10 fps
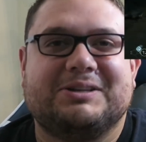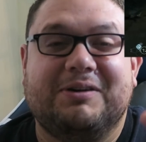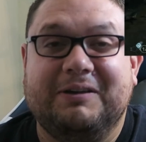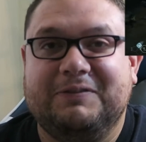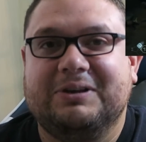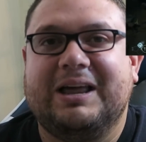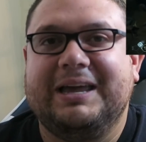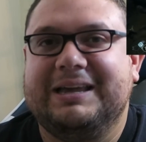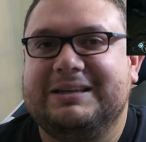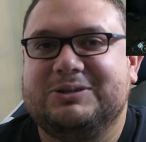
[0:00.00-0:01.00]
So if you
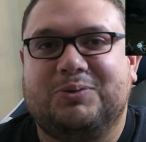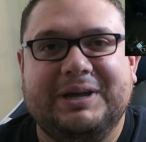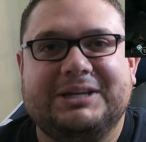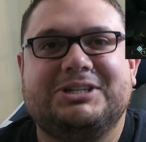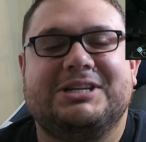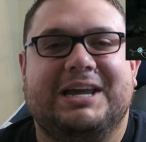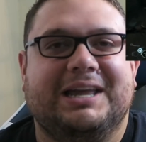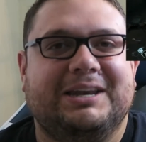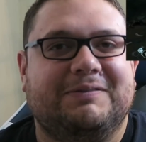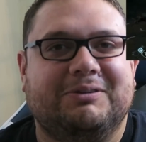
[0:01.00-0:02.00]
like Twitch
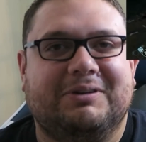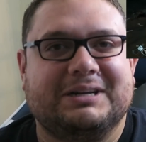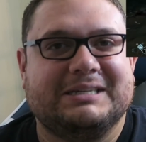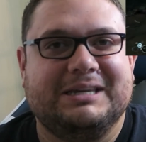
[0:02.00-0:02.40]
and if you want